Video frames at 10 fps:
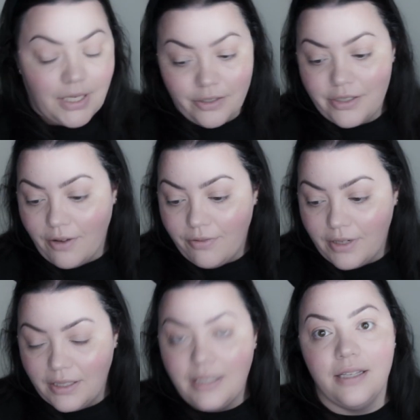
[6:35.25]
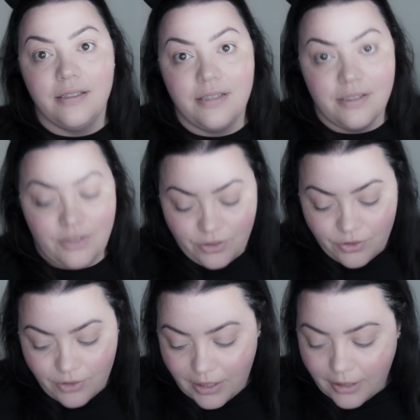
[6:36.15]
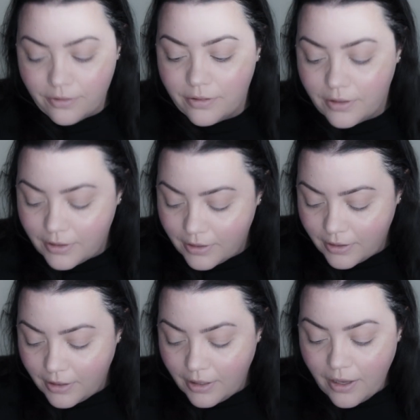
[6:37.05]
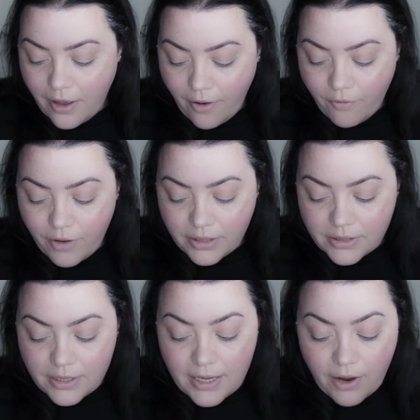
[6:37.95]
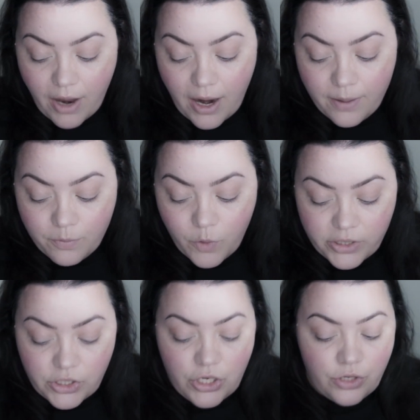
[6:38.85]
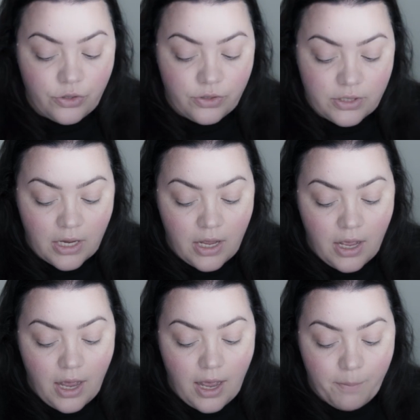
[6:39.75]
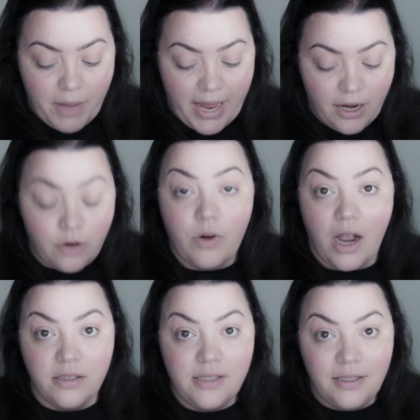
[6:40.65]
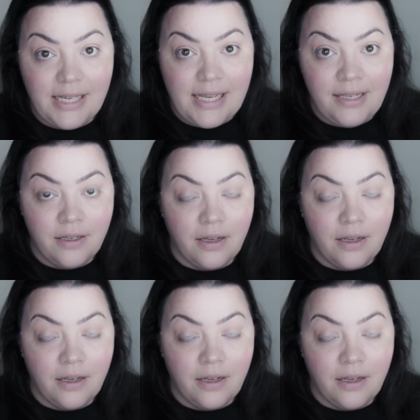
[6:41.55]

Definitely sisters right now. All right, now I'm going to use my Araceli